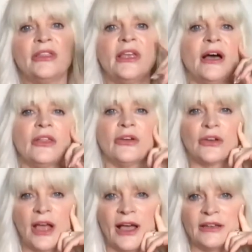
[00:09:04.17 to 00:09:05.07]
the other
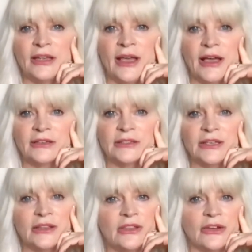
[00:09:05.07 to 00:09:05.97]
contacts
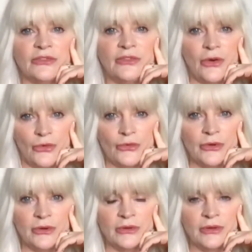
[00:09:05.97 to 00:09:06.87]
in their
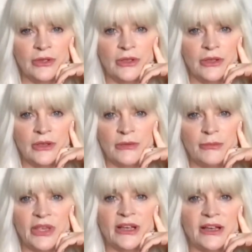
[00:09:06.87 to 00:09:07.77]
phone
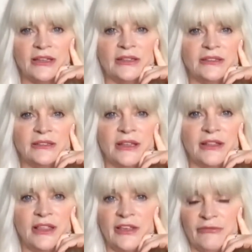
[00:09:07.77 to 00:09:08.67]
because
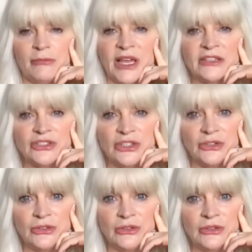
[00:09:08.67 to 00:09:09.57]
they've met you